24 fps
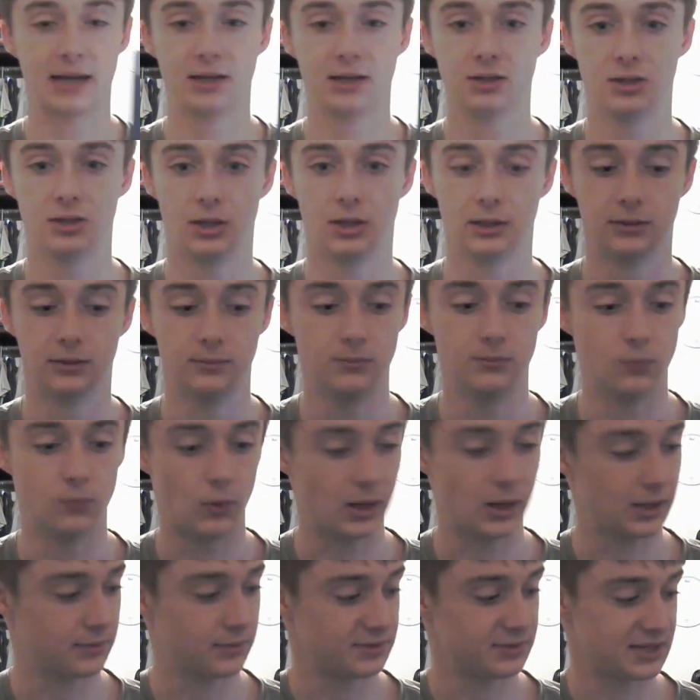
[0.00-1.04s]
it
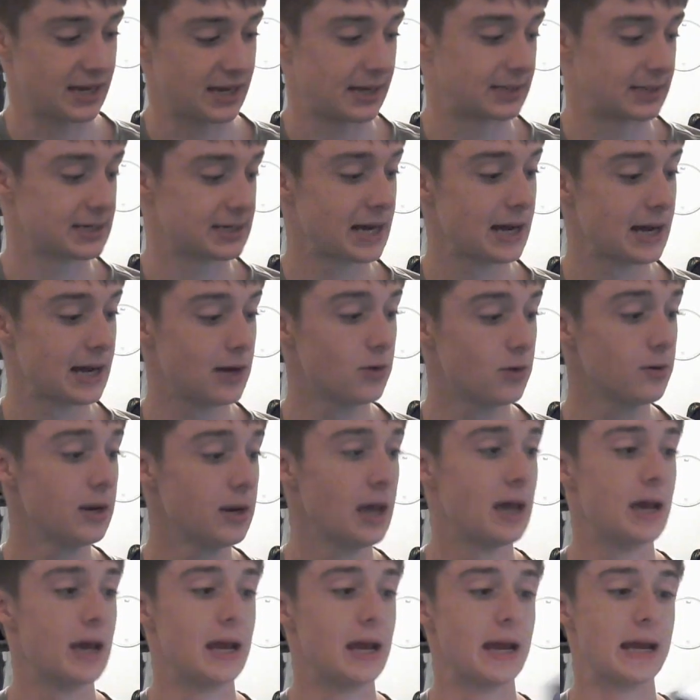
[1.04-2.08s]
while I was out of town,
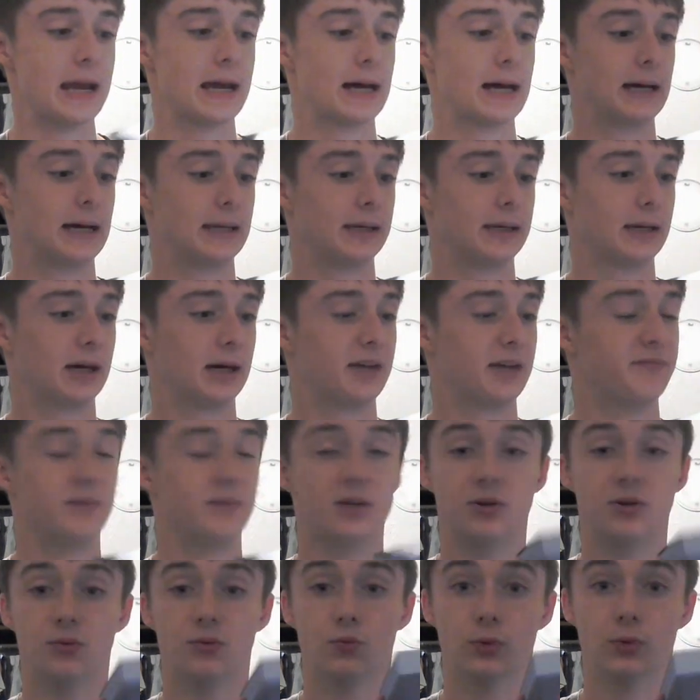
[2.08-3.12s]
and I've
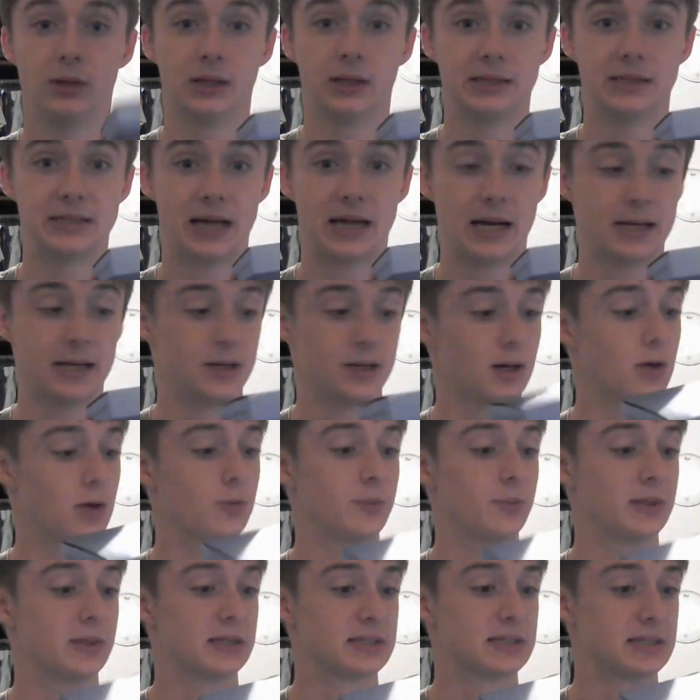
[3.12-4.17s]
been really dying to
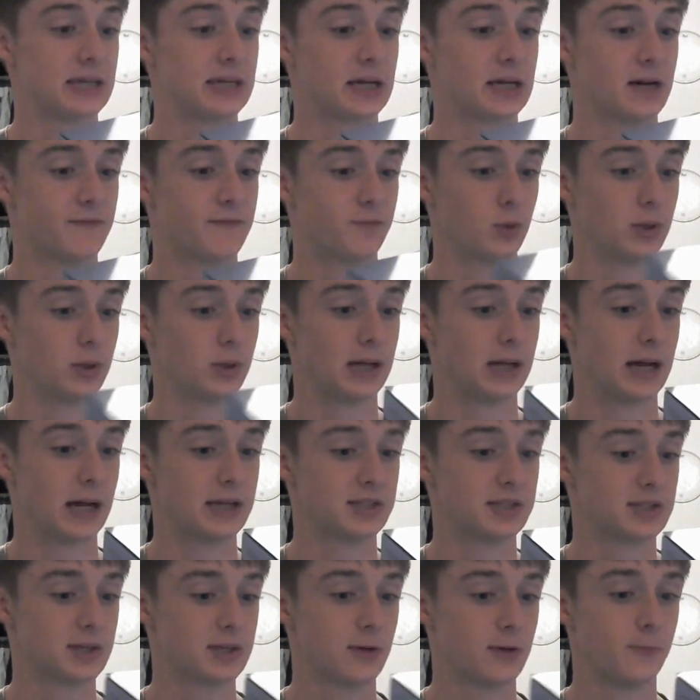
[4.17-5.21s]
open this thing up for you
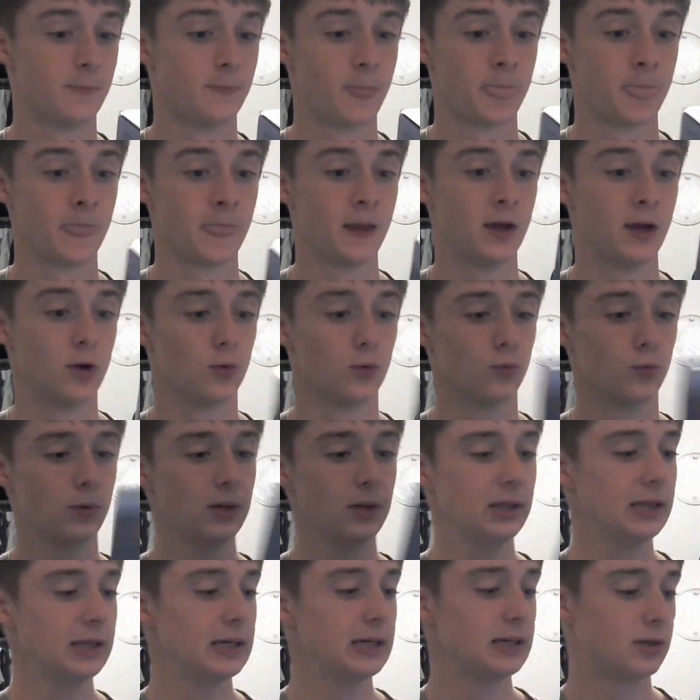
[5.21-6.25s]
guys. So
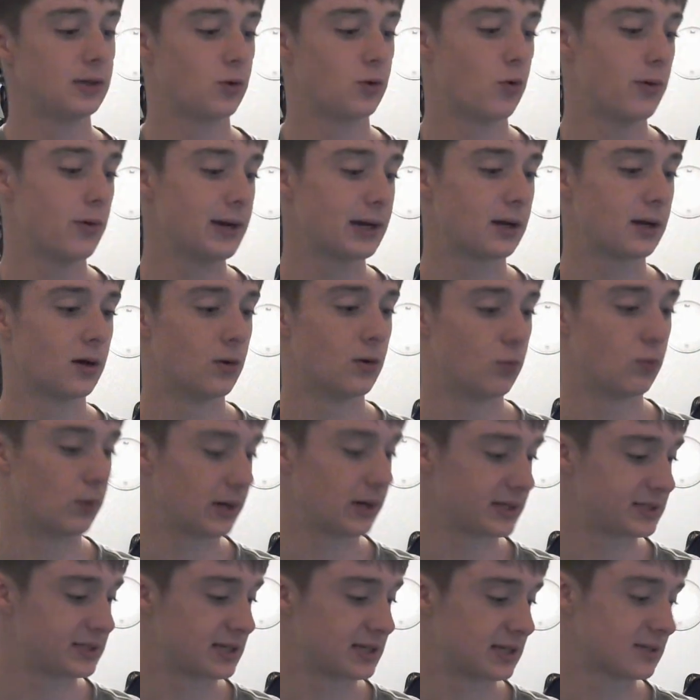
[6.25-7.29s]
really quick, what
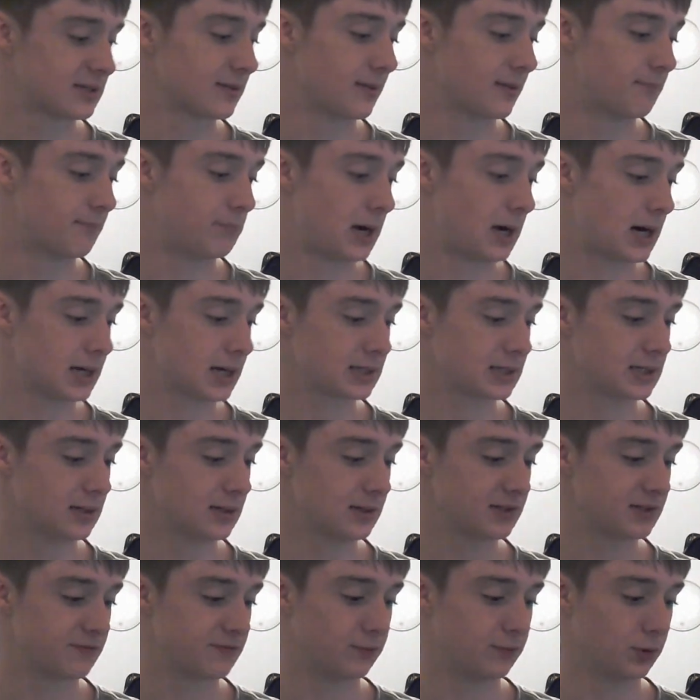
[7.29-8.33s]
it says on the box here,
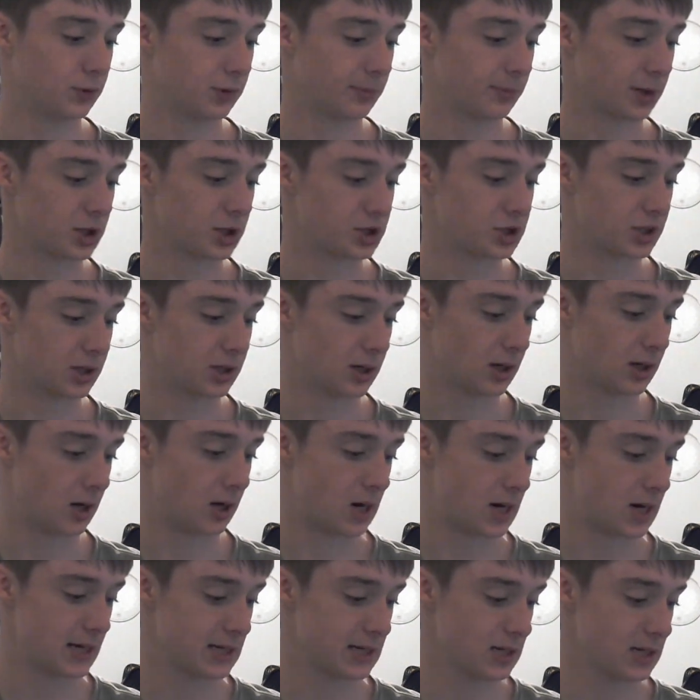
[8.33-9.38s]
it's full immersion
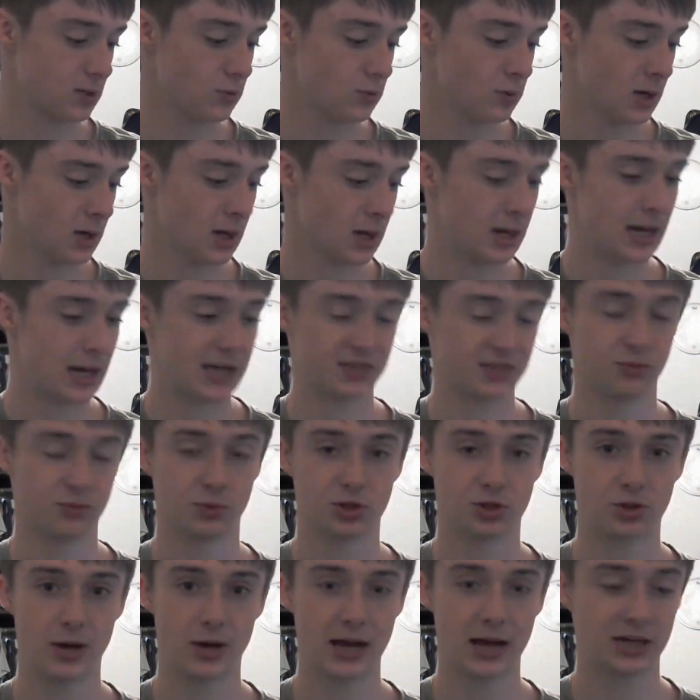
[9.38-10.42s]
audio, has a
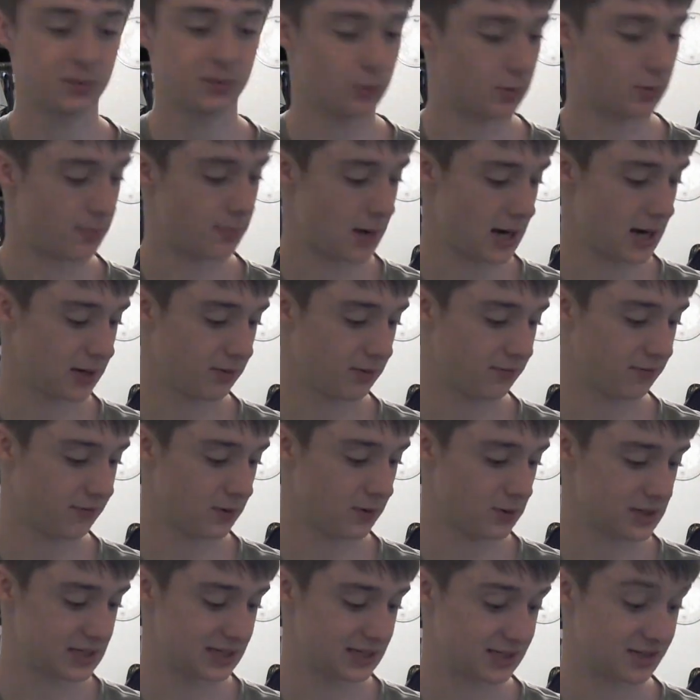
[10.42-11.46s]
retractable
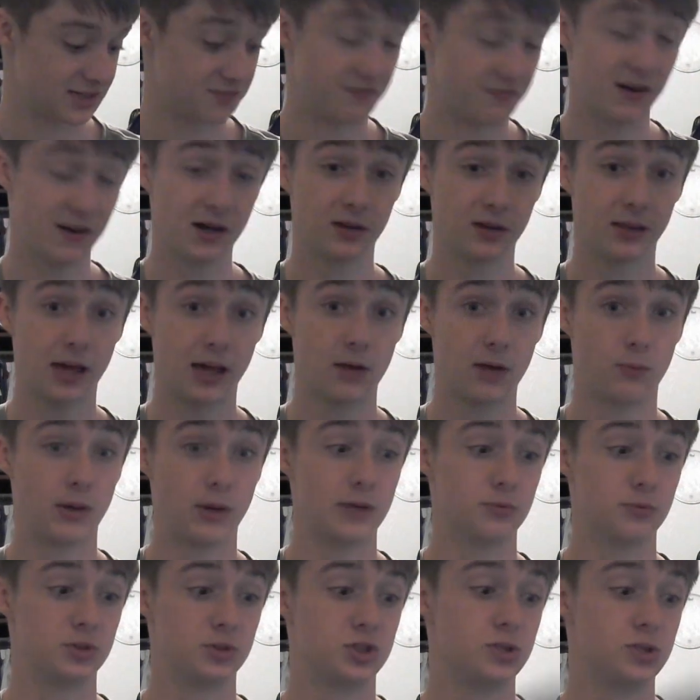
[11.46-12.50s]
microphone. It says it's very
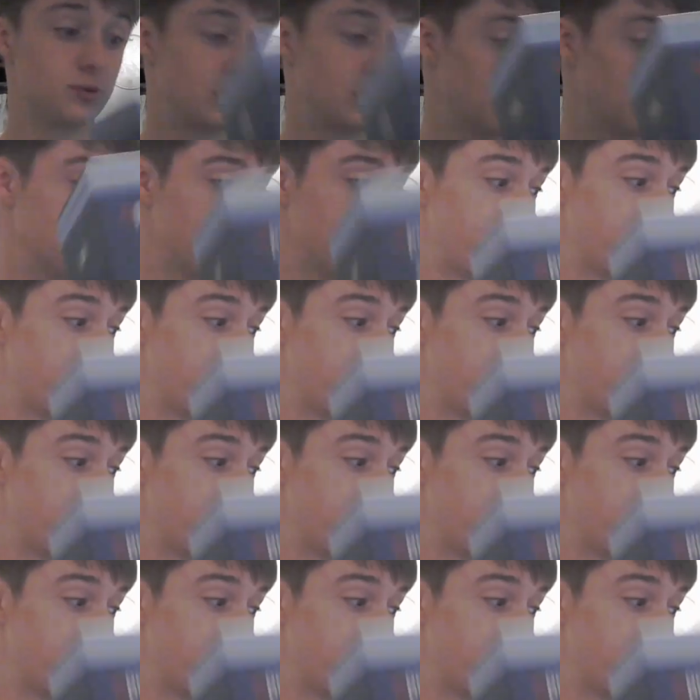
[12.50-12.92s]
lightweight, which you can